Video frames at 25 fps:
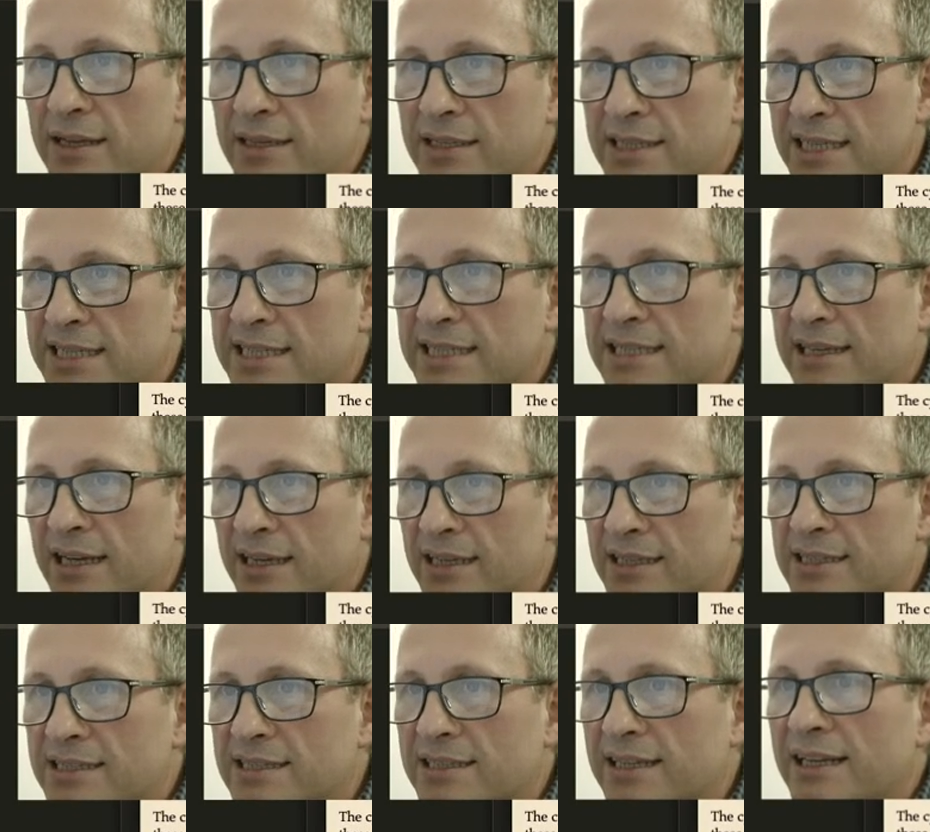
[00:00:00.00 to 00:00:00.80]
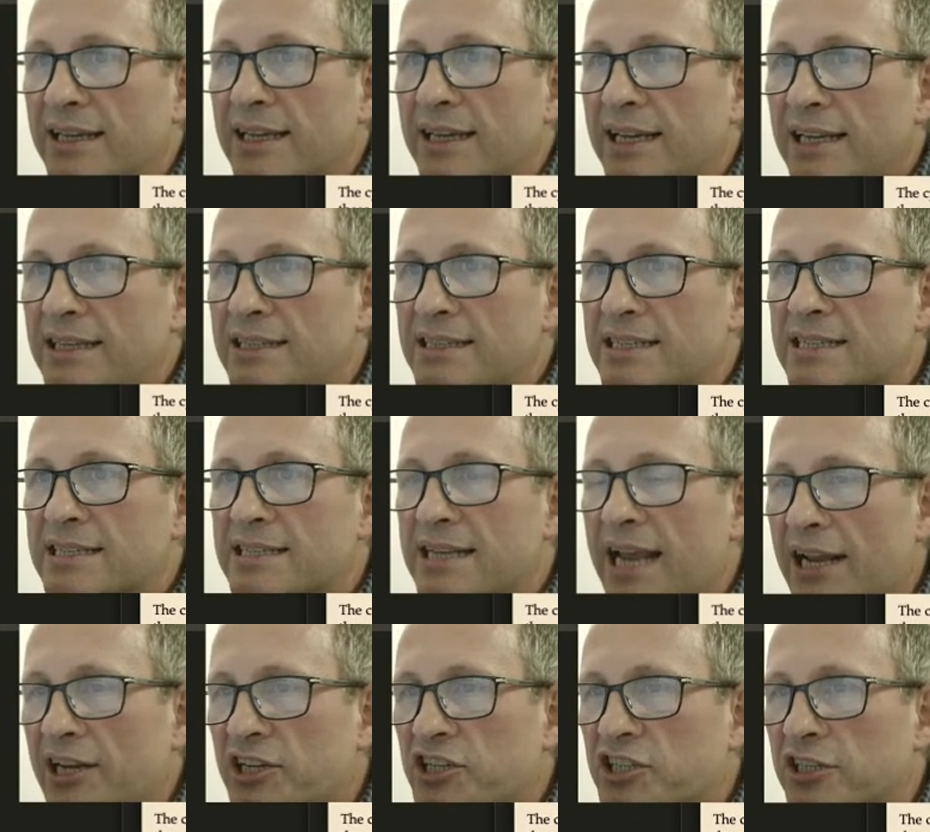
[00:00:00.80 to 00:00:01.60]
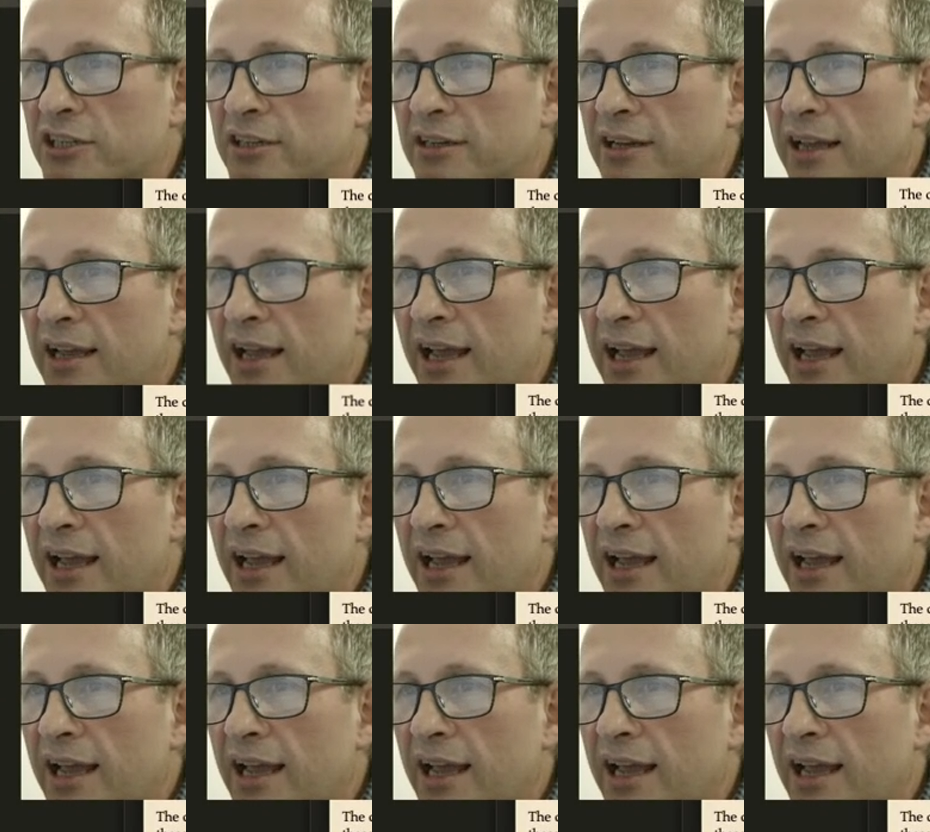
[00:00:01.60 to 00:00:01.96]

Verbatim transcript: discussed in section